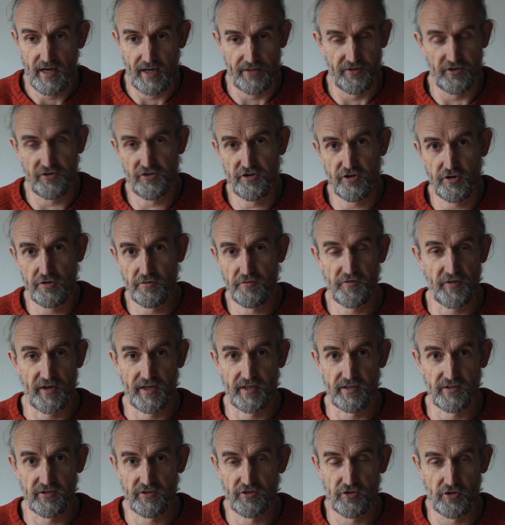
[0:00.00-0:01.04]
and the two
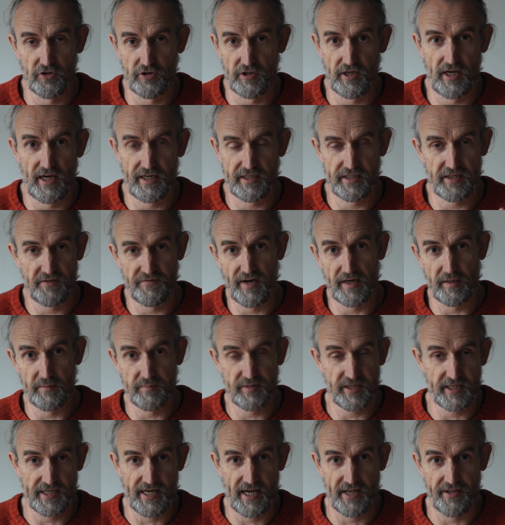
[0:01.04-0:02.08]
things could develop
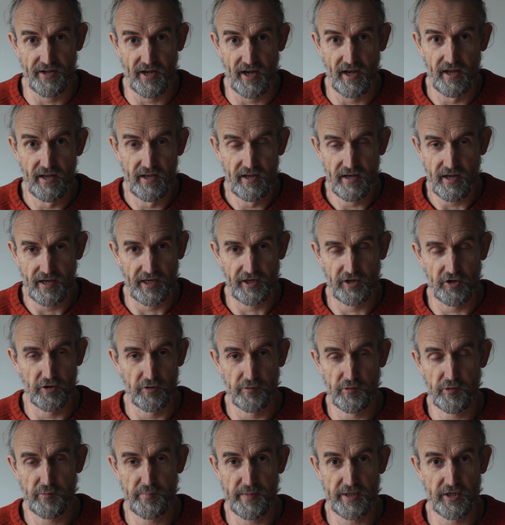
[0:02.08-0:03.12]
together and they
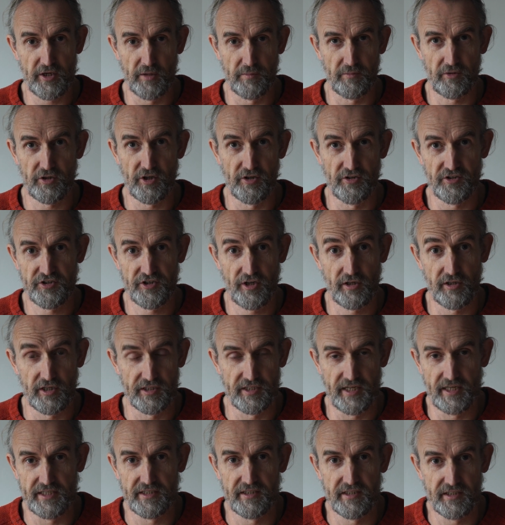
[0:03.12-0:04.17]
could become
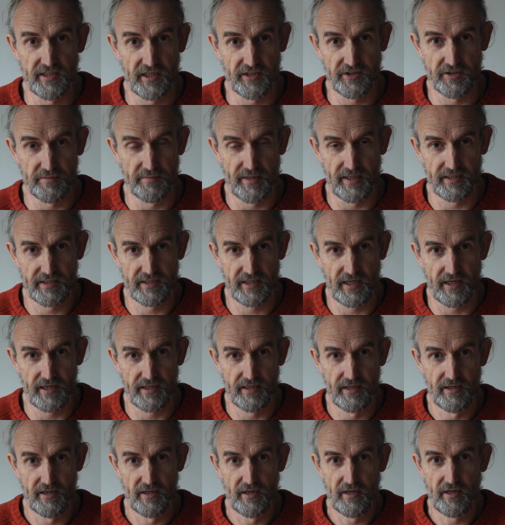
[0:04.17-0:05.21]
consolidated, as you might say.
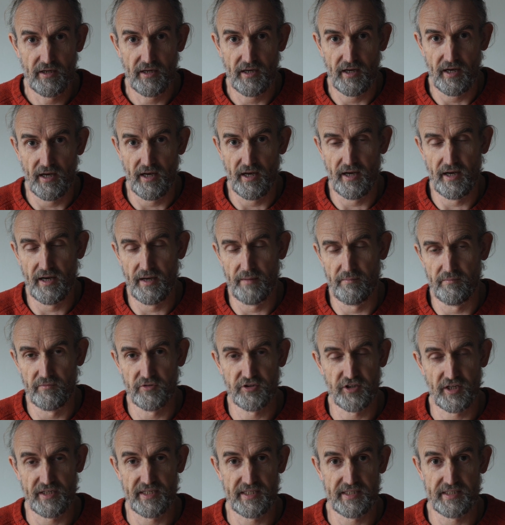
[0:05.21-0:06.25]

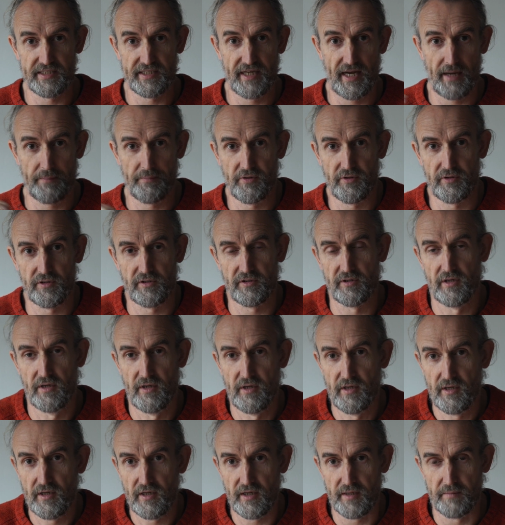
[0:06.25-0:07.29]
So this has happened
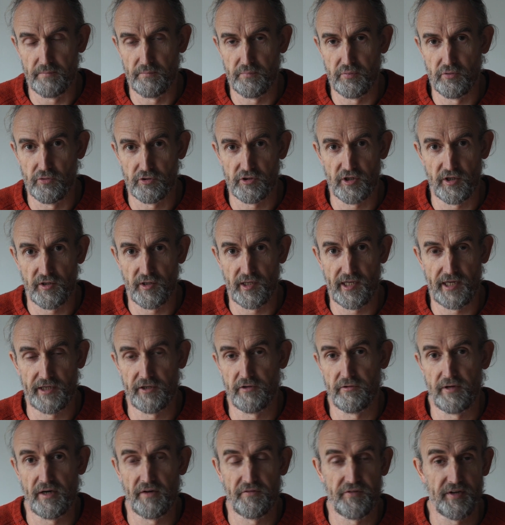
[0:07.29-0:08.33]
in Porto
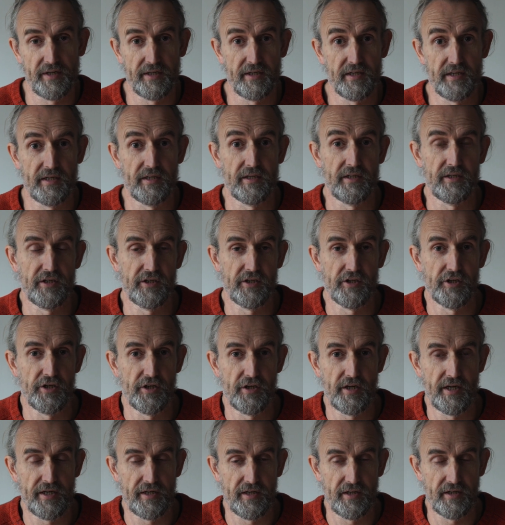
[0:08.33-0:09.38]
Alegre, I think
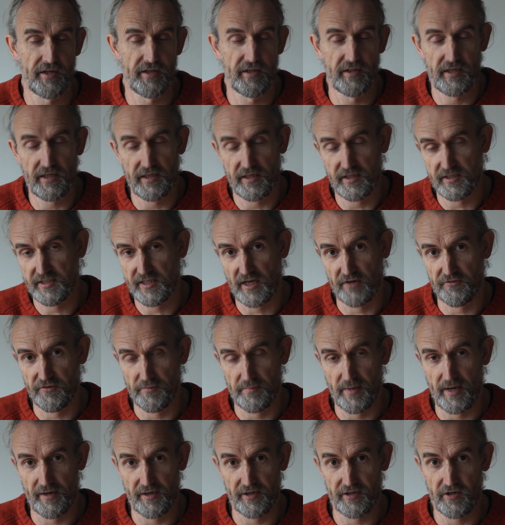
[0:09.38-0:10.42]
in South
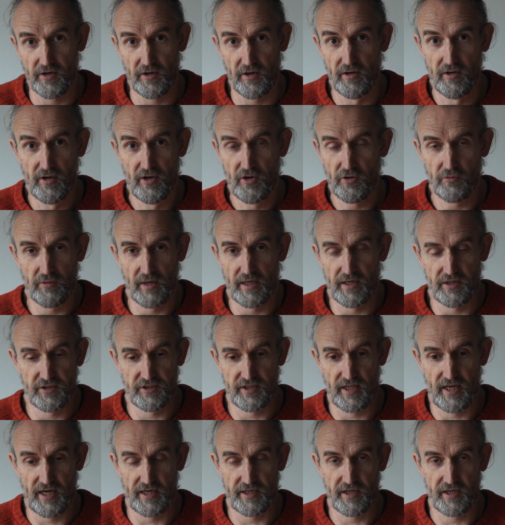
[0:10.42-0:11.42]
America, where there's